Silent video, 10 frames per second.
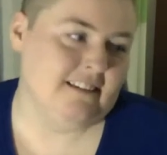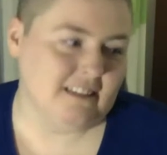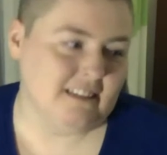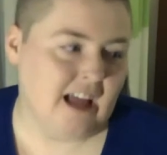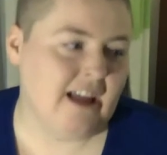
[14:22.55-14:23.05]

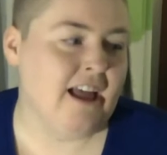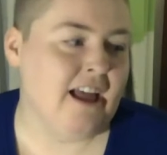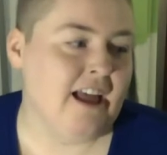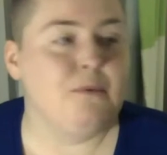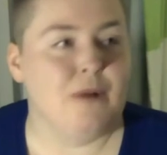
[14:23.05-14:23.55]

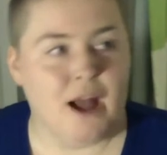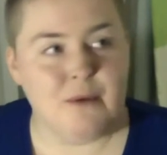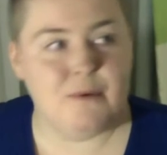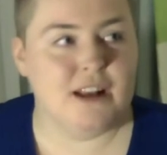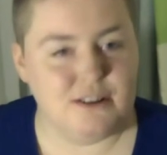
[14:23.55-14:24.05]
I
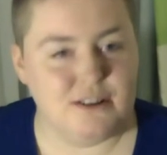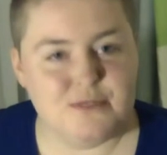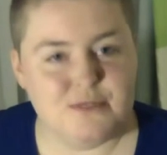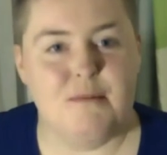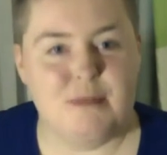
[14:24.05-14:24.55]
went
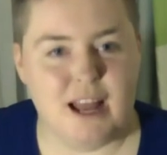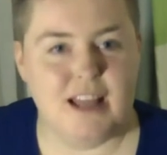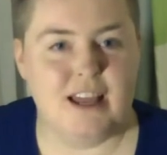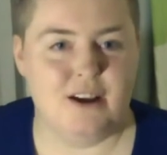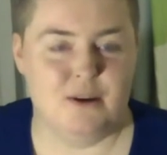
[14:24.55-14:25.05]
elsewhere, but I
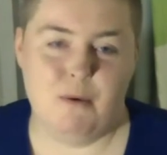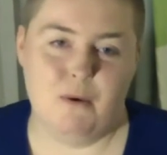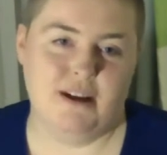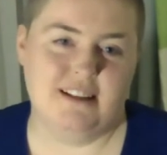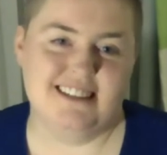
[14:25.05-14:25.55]
get your
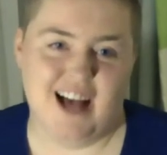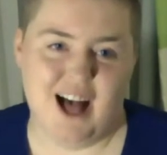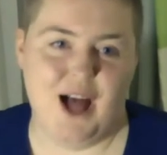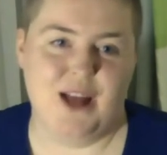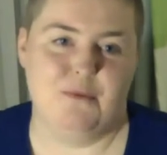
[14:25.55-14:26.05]
points
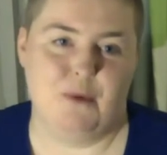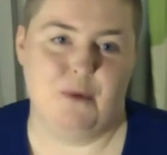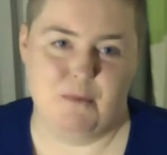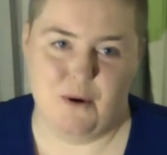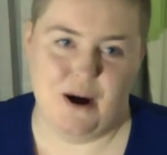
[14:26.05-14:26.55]
on
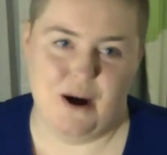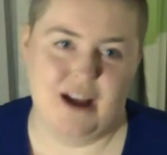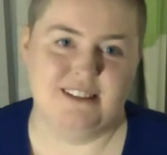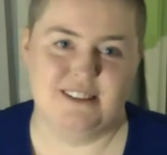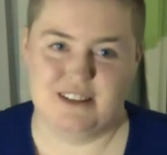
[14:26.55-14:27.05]
Whitmore.
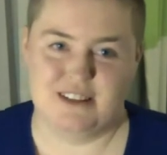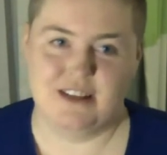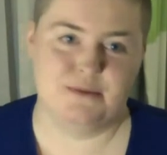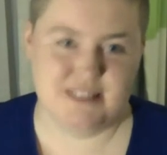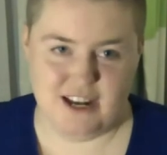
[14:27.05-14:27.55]
As
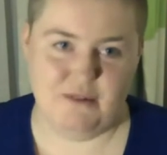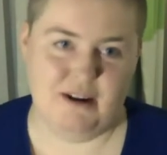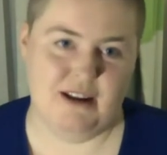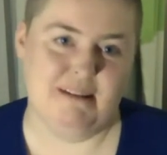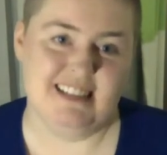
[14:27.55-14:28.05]
we said
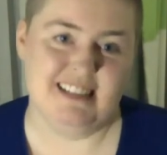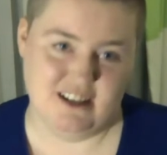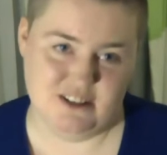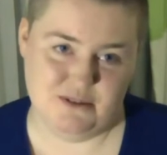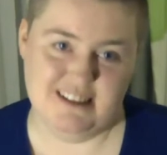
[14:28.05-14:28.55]
already, my
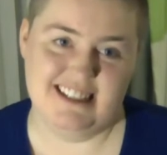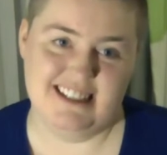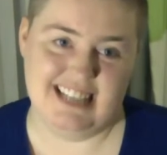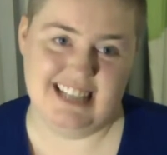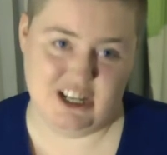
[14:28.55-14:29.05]
second choice is
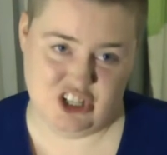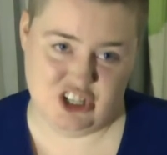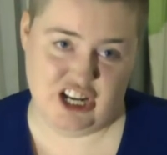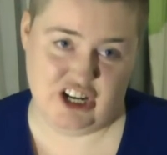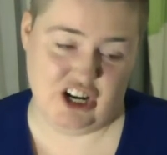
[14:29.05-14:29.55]

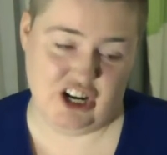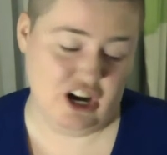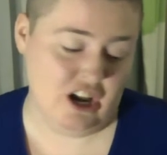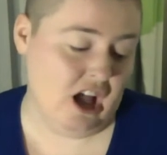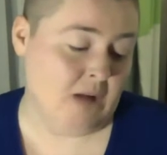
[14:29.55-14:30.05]
Exaggerator.
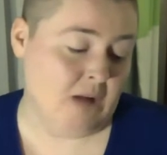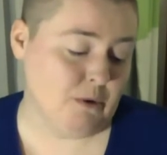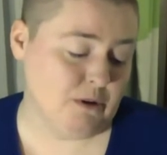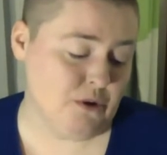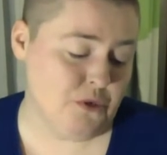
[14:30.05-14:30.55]

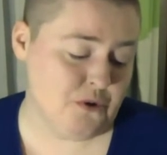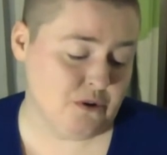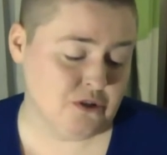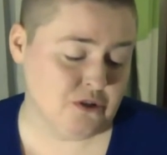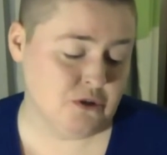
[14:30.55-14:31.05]
Going to
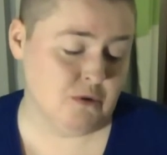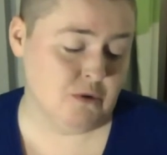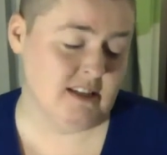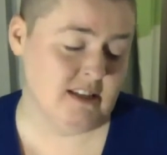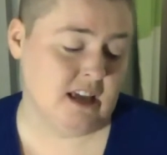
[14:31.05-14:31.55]
third
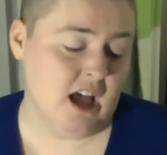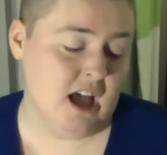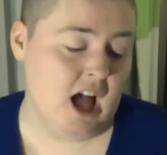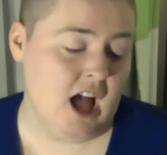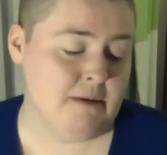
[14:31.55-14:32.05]

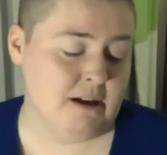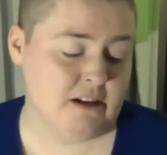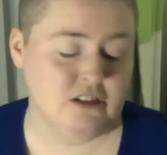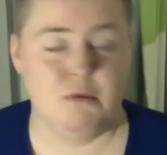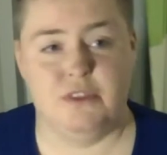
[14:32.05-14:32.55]
choices, I'm
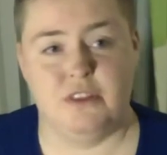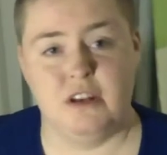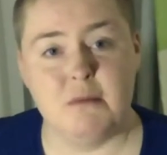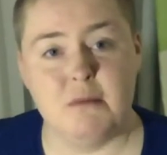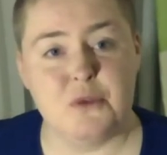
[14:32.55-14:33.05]
actually with
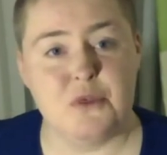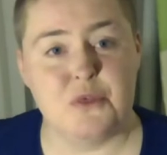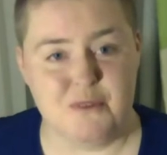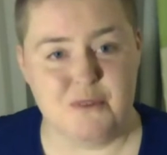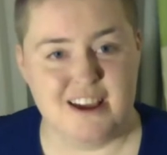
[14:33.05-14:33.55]
the number
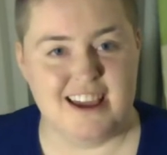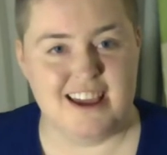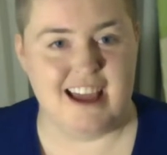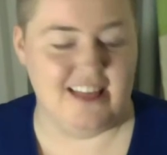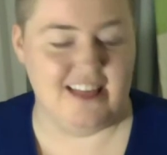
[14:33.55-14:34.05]

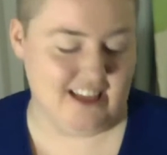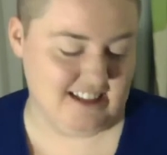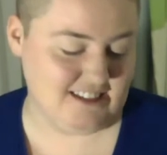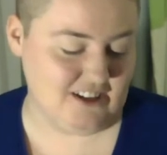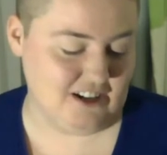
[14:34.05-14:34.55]
3, and
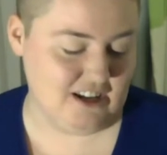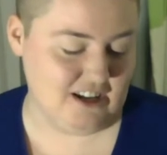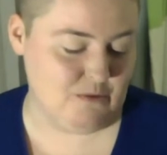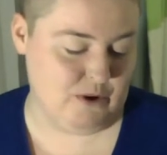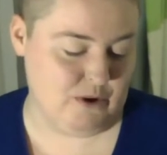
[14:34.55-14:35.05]
that's
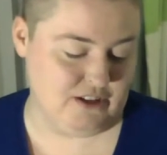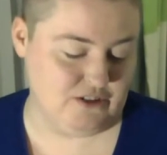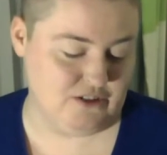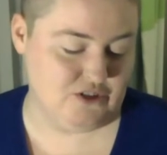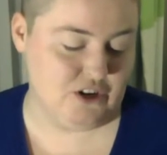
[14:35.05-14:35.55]
Sunny
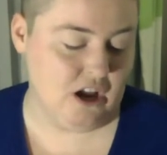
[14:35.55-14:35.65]
Ridge.